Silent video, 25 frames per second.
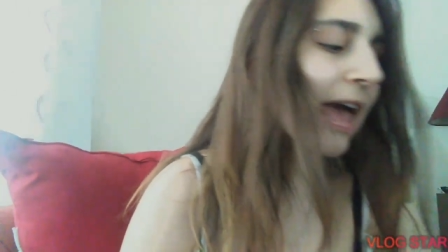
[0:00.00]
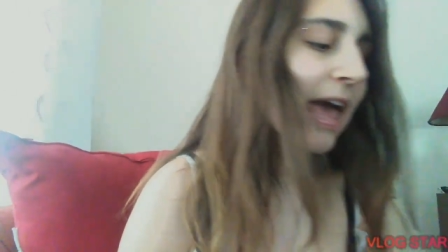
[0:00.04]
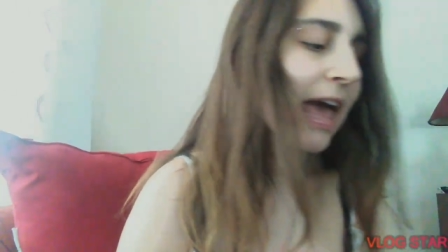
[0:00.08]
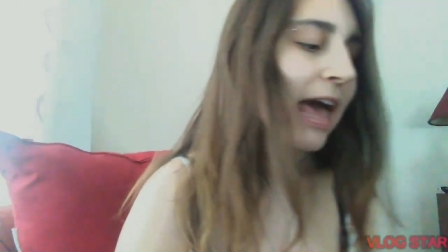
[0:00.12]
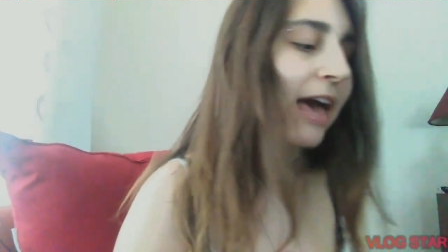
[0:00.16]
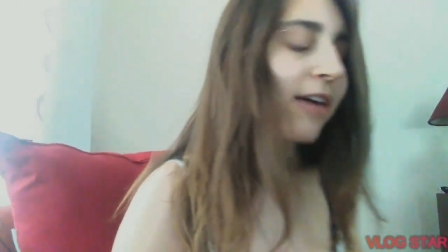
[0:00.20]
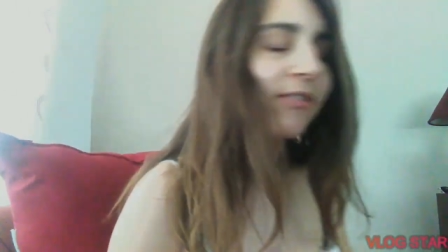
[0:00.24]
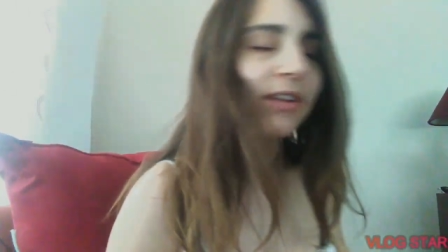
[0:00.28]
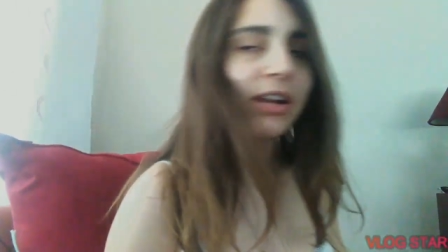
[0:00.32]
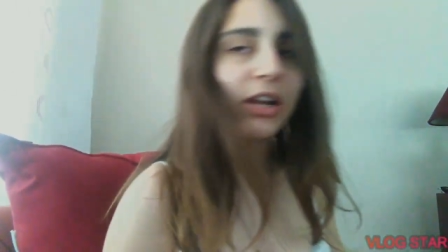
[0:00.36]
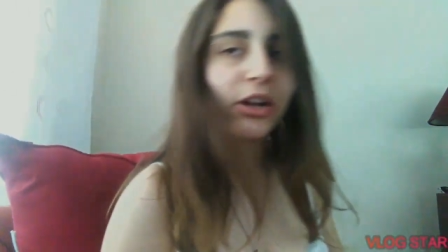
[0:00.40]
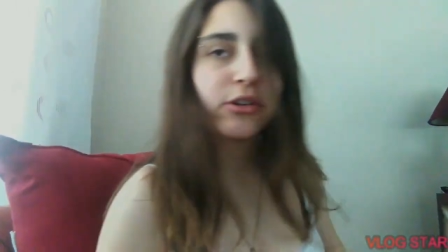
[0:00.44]

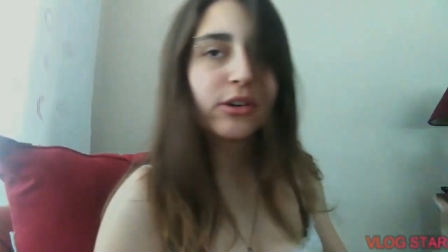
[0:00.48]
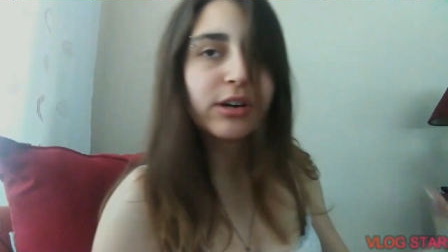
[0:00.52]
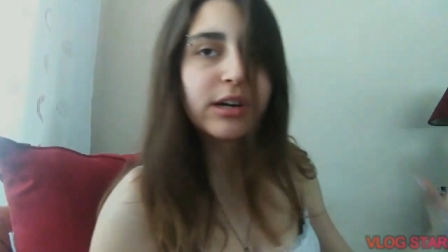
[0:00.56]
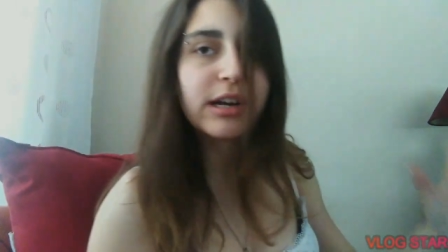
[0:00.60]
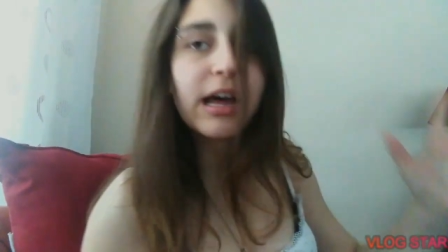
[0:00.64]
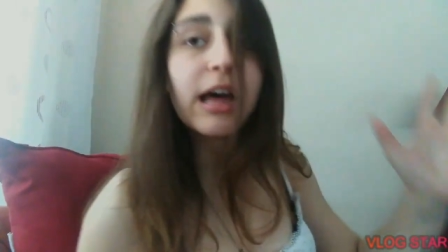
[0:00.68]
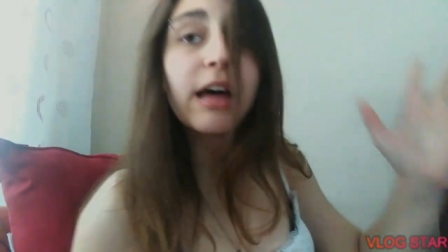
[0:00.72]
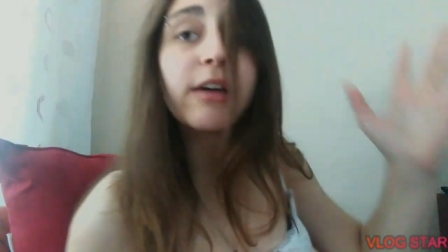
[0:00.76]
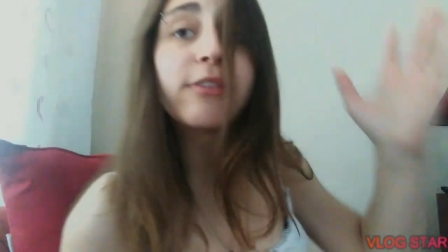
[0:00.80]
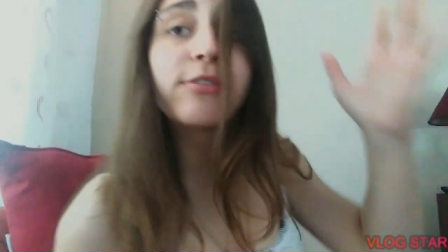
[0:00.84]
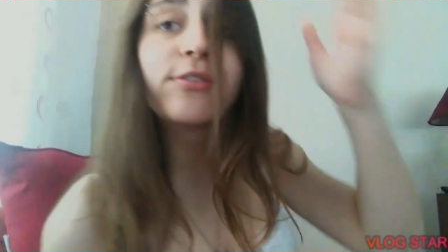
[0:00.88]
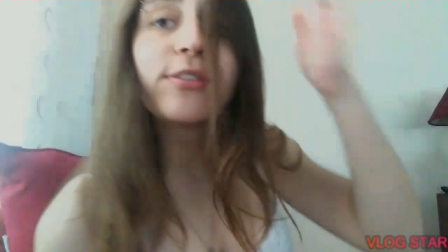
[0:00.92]
Having your
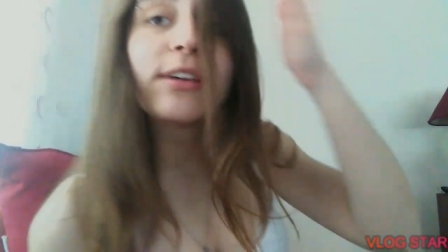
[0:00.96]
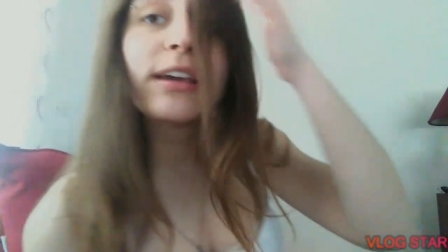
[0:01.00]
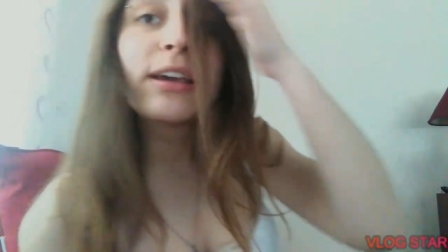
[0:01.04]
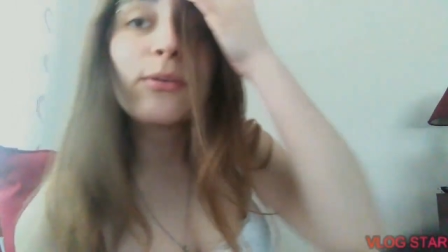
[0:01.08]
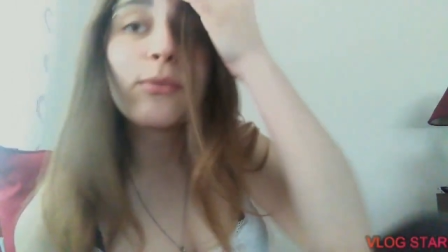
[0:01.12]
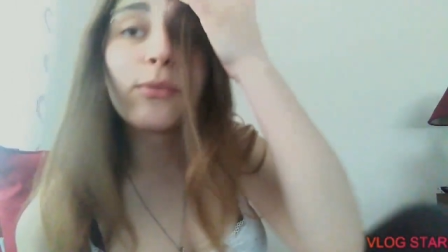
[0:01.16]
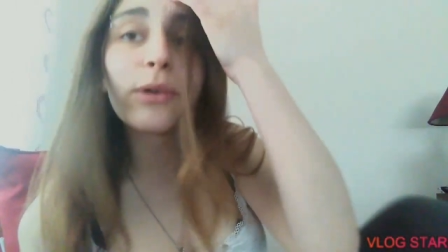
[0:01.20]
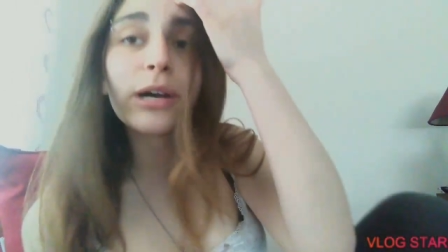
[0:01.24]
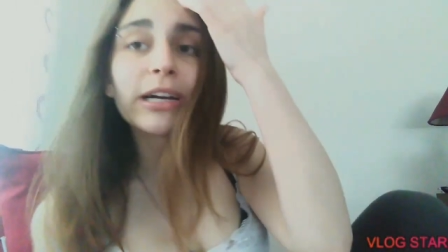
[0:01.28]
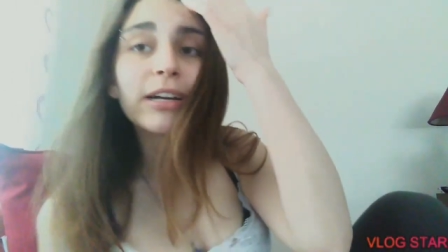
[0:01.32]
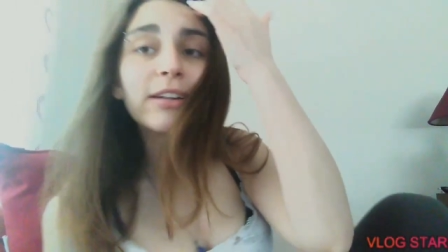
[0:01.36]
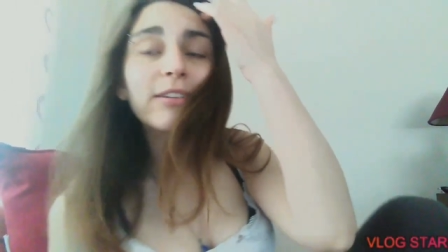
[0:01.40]
coffee
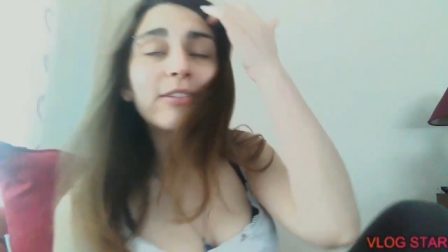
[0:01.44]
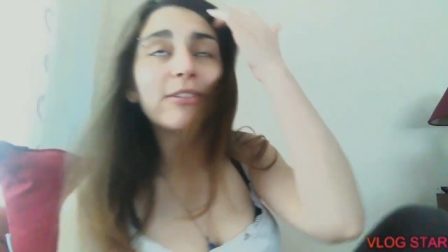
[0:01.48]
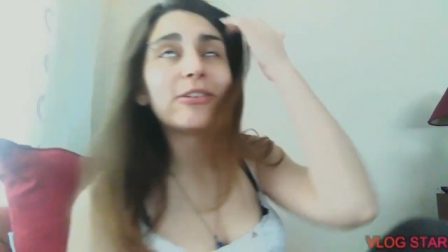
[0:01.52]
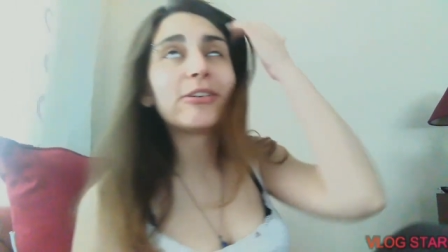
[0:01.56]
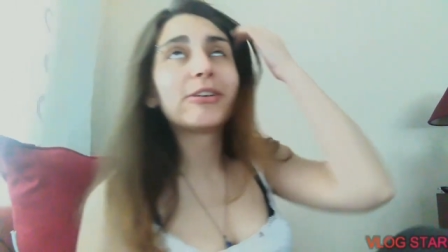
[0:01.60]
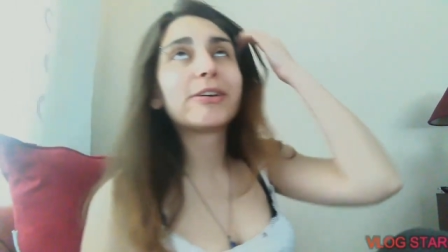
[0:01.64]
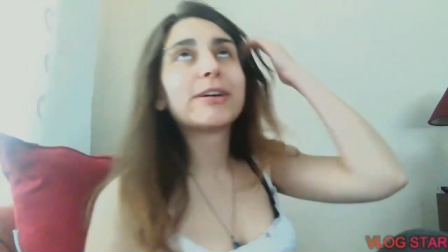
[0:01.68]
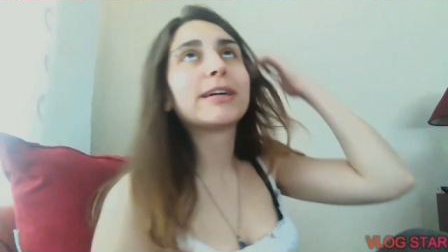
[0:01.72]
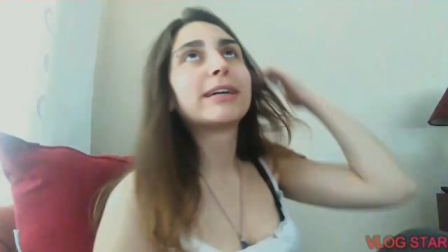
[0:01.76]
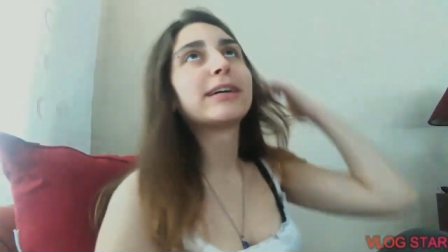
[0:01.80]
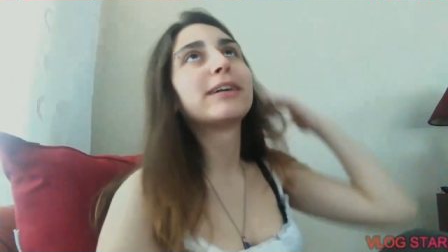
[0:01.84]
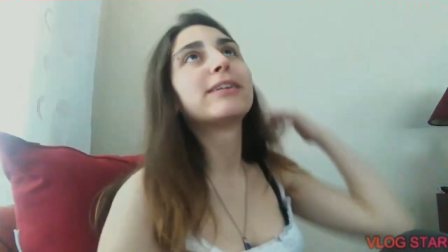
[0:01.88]
while
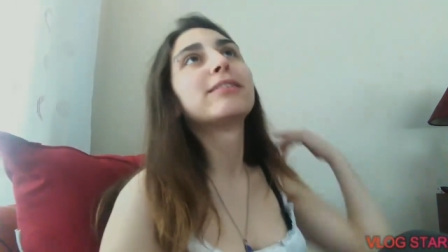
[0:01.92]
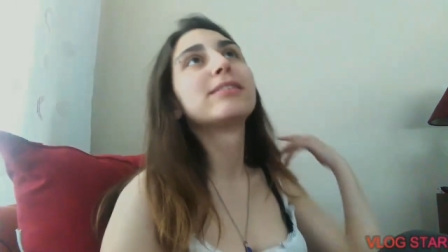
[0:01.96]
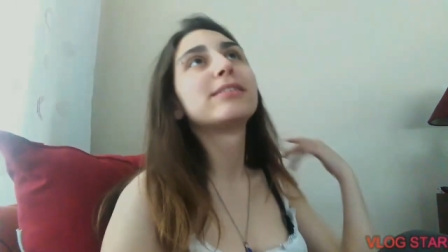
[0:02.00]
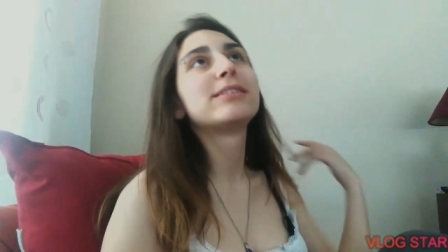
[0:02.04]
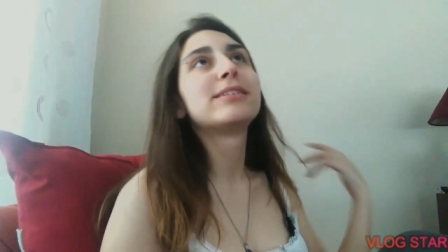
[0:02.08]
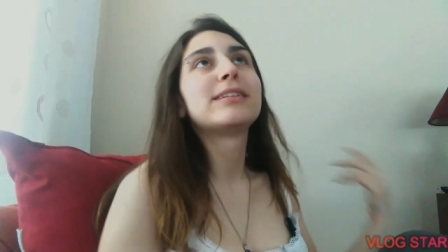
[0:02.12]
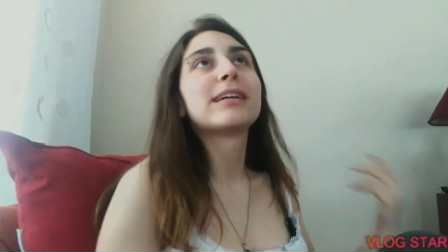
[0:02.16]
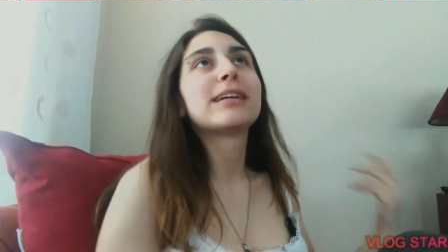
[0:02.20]
you're